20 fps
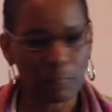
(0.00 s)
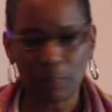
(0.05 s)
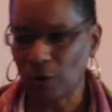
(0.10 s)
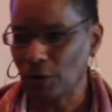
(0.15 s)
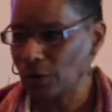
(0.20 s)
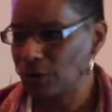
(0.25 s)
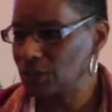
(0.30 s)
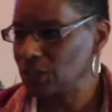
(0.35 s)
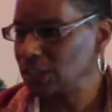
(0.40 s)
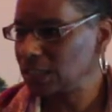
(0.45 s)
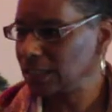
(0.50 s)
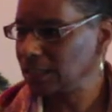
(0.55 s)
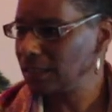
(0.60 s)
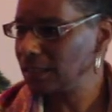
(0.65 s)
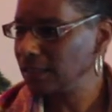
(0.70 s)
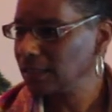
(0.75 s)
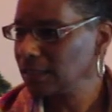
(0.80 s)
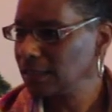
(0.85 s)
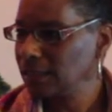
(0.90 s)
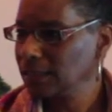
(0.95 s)

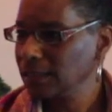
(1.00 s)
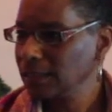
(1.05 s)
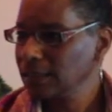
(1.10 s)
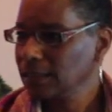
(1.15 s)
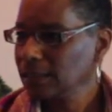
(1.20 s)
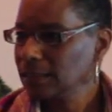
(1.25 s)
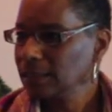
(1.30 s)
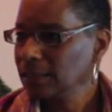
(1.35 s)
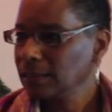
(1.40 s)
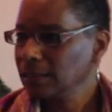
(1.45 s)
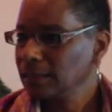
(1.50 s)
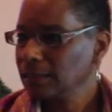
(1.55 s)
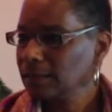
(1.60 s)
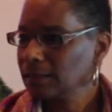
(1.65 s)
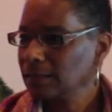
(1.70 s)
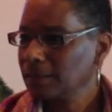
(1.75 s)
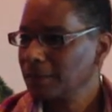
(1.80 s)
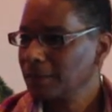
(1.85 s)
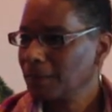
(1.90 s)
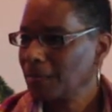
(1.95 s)
person
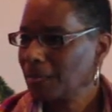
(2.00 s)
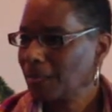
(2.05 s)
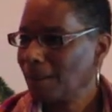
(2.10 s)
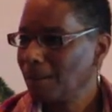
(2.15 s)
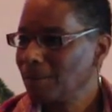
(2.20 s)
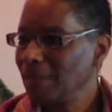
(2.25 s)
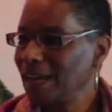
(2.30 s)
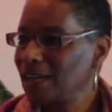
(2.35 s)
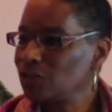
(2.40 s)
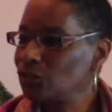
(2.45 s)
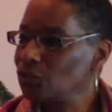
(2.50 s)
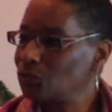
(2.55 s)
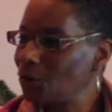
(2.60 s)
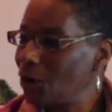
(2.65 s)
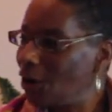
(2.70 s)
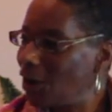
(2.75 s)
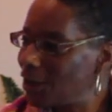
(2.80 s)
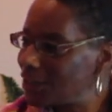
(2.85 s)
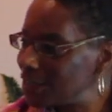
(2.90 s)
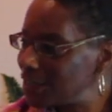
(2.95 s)
that
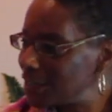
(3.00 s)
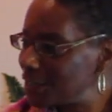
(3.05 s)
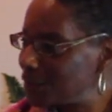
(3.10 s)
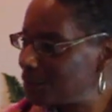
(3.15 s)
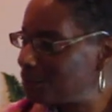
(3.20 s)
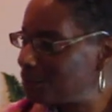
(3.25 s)
draws us